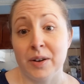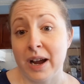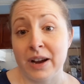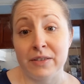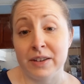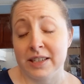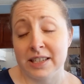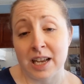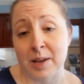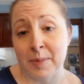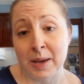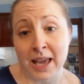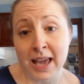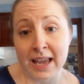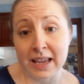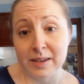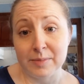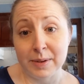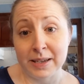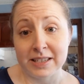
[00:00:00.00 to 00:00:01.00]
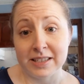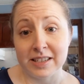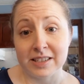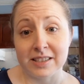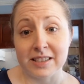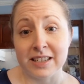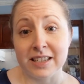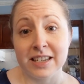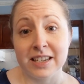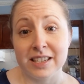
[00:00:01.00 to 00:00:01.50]
every time I ate,
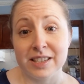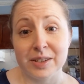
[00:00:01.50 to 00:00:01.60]
basically.